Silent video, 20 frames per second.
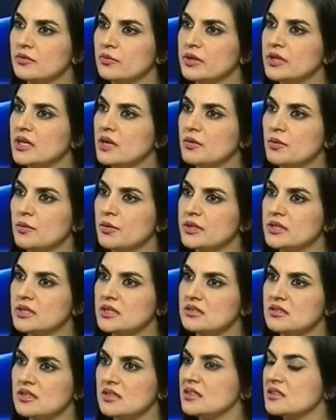We never
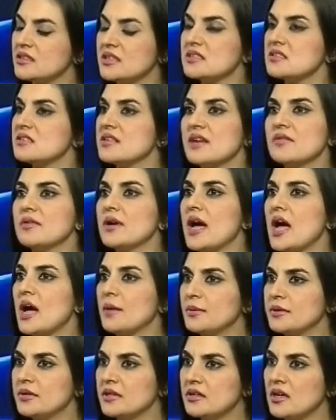witnessed that. It has never
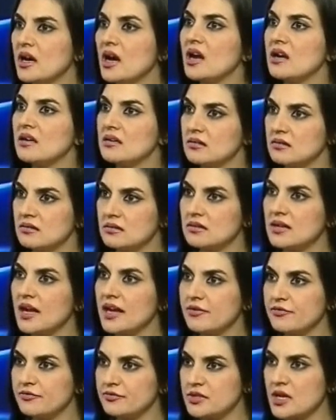happened in our
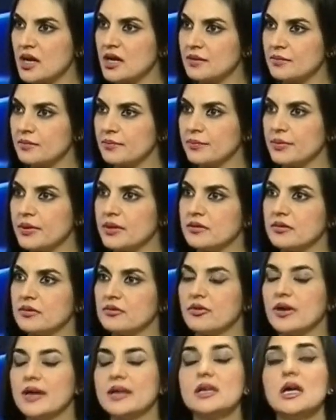lifetime
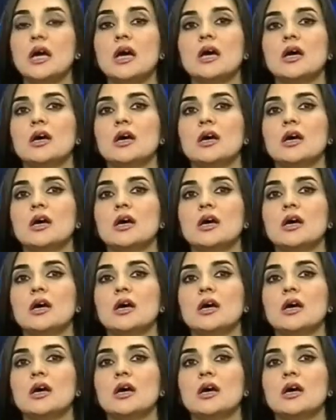period, right?